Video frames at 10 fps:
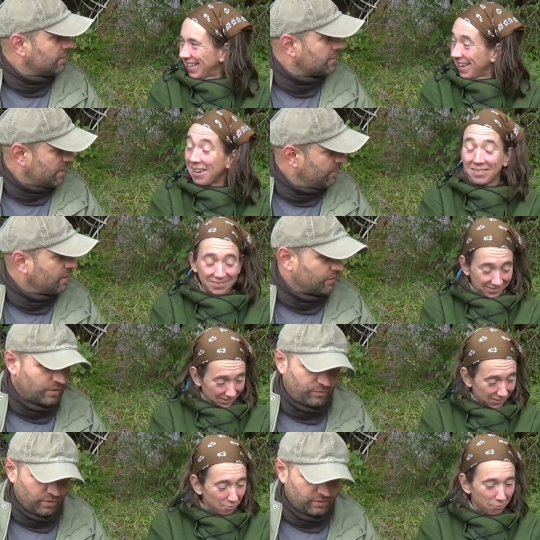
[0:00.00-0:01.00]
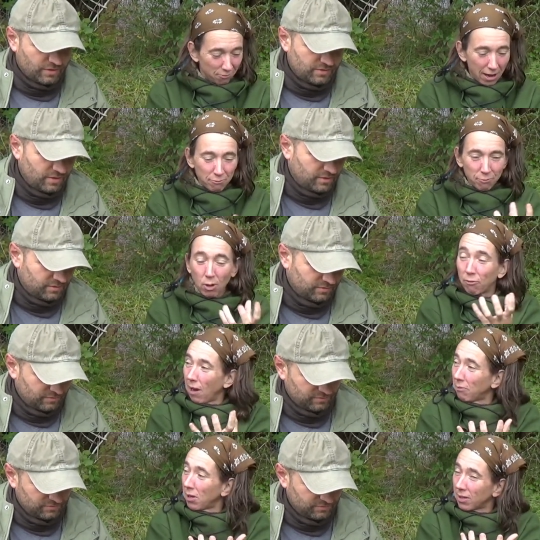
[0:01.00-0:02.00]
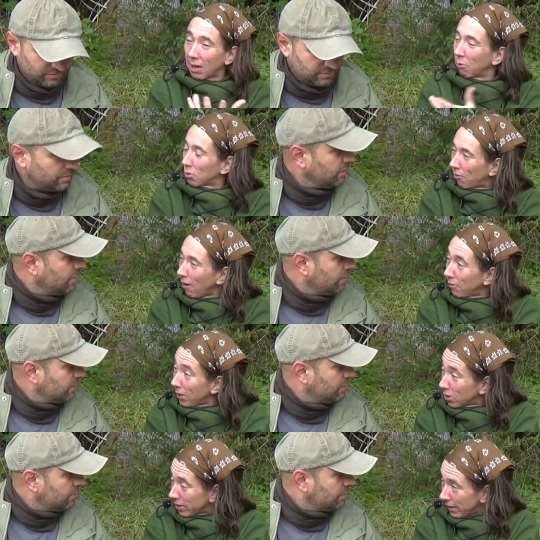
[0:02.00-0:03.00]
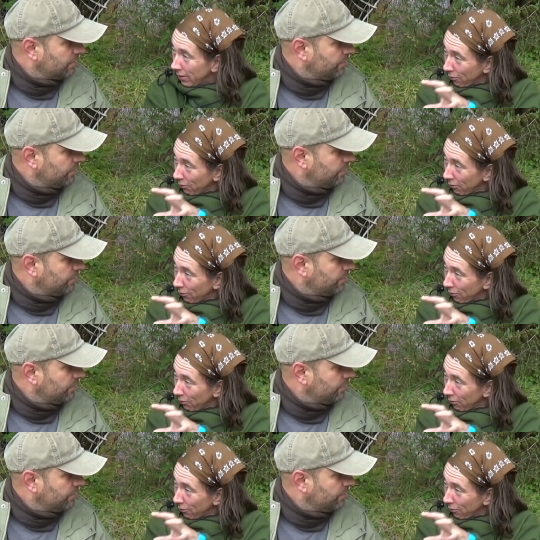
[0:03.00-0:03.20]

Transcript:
Speaker 1: Yeah, yeah. Seven, it was four days. Five, yeah. No, five days. Yeah, it was five days in the